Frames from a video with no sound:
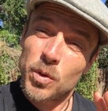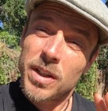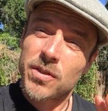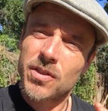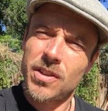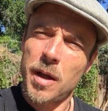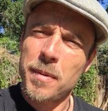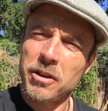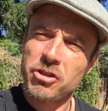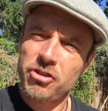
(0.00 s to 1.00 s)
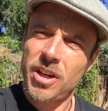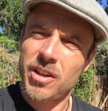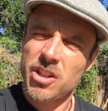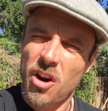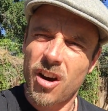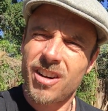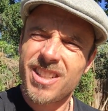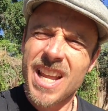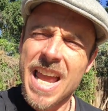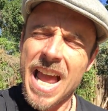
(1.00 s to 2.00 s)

risks about sharing your heart